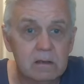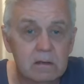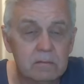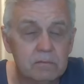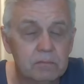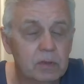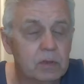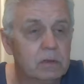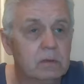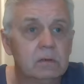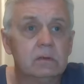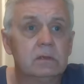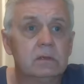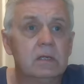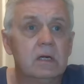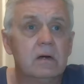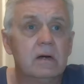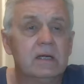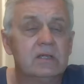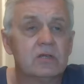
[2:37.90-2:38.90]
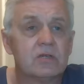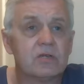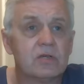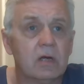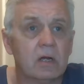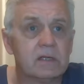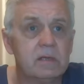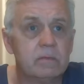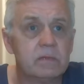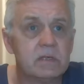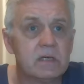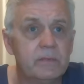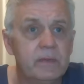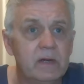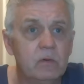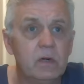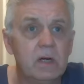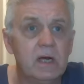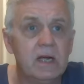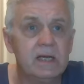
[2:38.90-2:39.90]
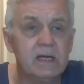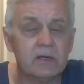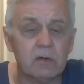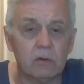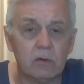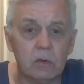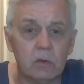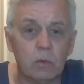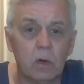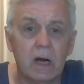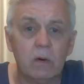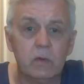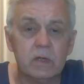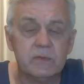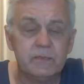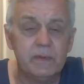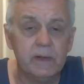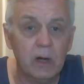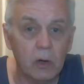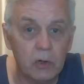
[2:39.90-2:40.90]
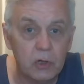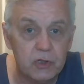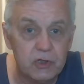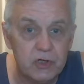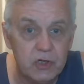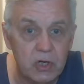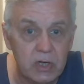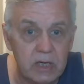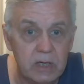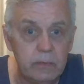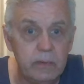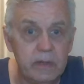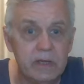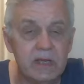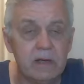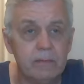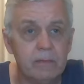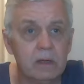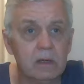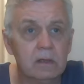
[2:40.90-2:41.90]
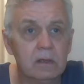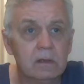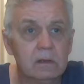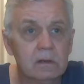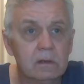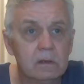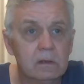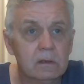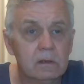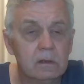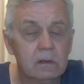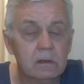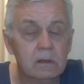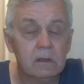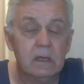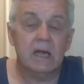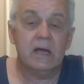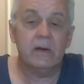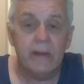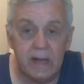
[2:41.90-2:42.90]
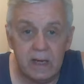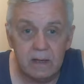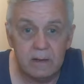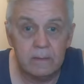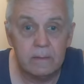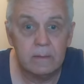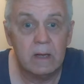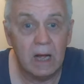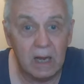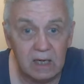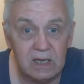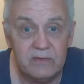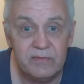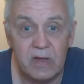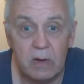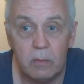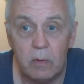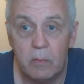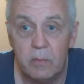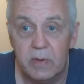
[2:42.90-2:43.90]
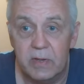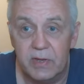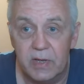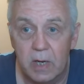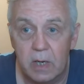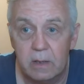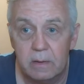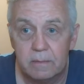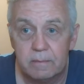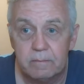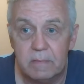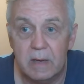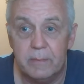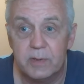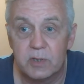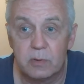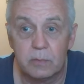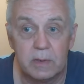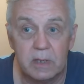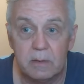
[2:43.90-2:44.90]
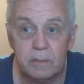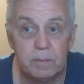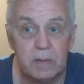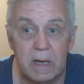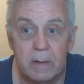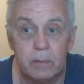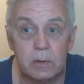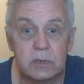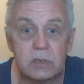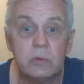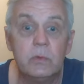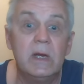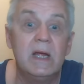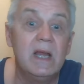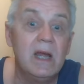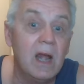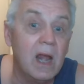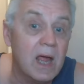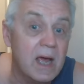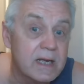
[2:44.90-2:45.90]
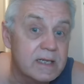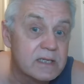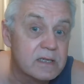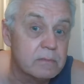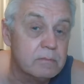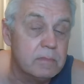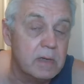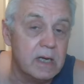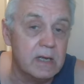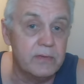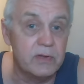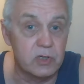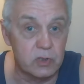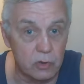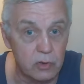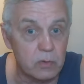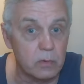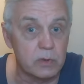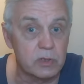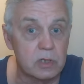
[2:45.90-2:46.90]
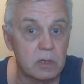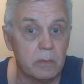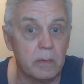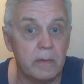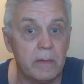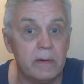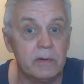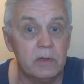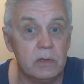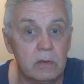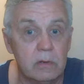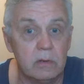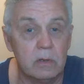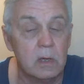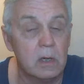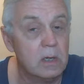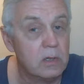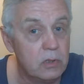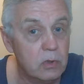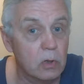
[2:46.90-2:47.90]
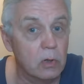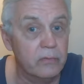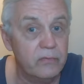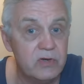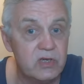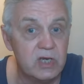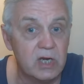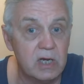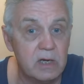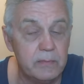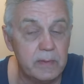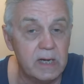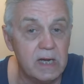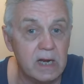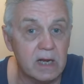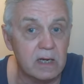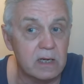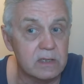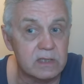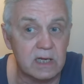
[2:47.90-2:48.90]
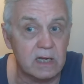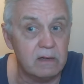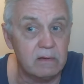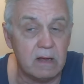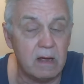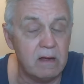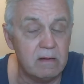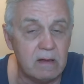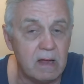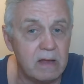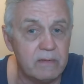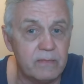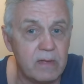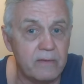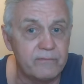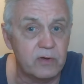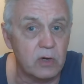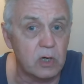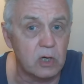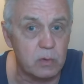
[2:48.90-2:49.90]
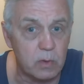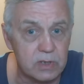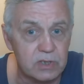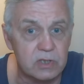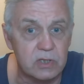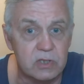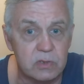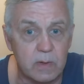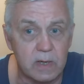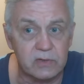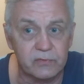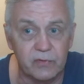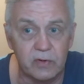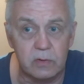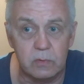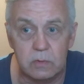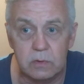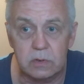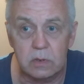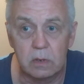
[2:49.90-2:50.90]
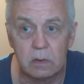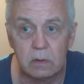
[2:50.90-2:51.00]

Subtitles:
But, no, I just thought it was a bit weird. I don't know how he's been on a journey with him. Anyway, I'll leave that one with you. Maybe somebody will be able to enlighten me. There's another one to come about Eurovision in a minute, because I've got a question to ask folks.